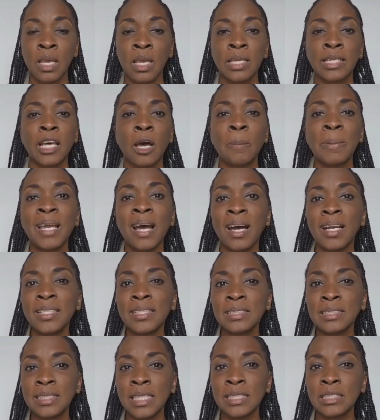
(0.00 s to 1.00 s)
Now, behind
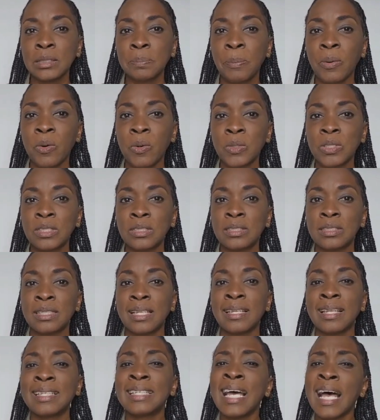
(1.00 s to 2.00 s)
the scenes posts,
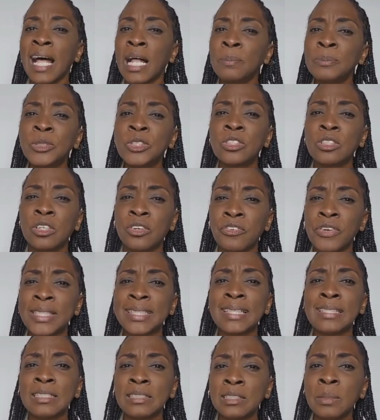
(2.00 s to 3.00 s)
it helps to
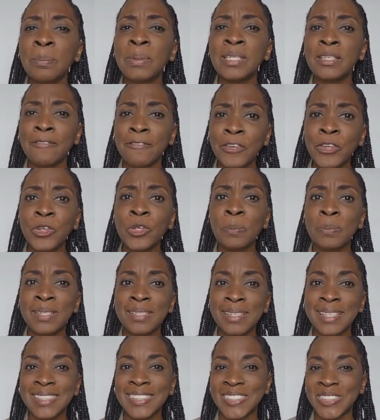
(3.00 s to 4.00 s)
create a little bit of
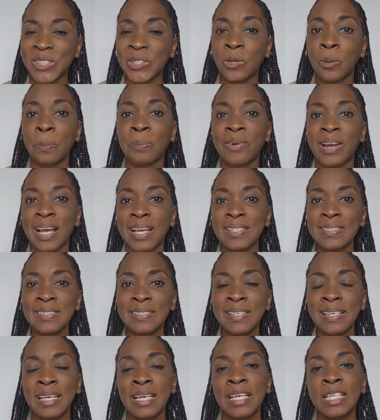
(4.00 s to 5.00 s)
humanness to your brand.